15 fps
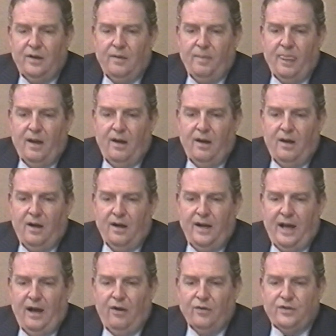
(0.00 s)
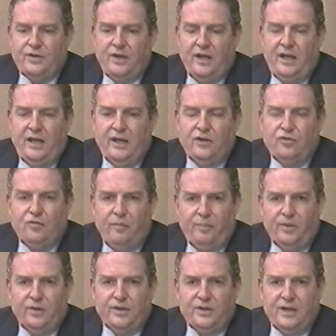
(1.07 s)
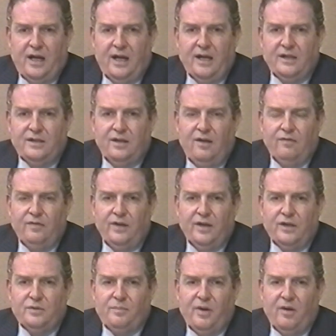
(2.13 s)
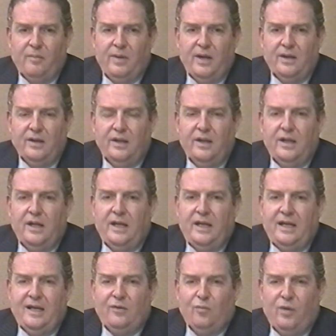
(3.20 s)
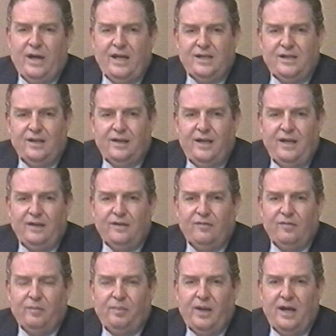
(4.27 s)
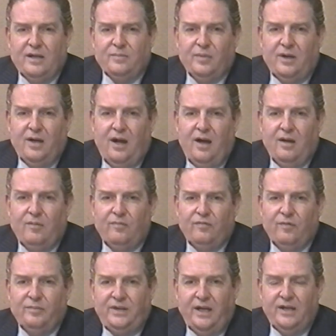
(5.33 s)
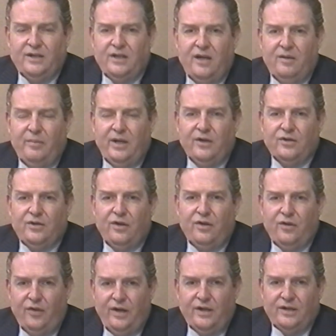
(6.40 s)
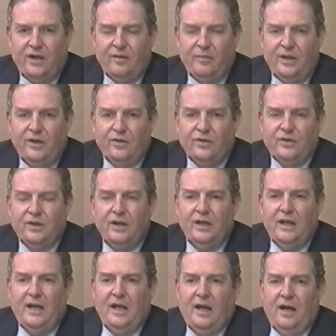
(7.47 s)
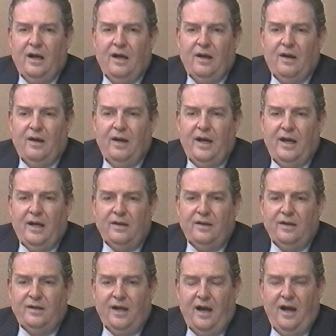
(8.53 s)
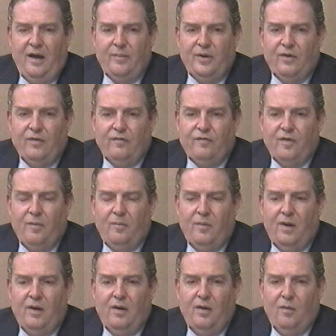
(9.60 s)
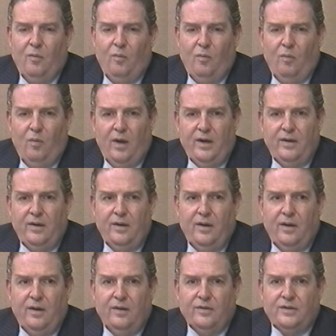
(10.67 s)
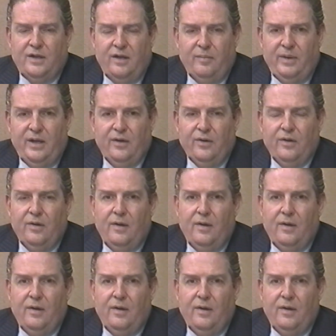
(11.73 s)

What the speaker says: announce that he had tripled the size of the experiment. He had raised the length of the plasma column from 10 centimeters to 30 centimeters, and the diameter from 1 centimeter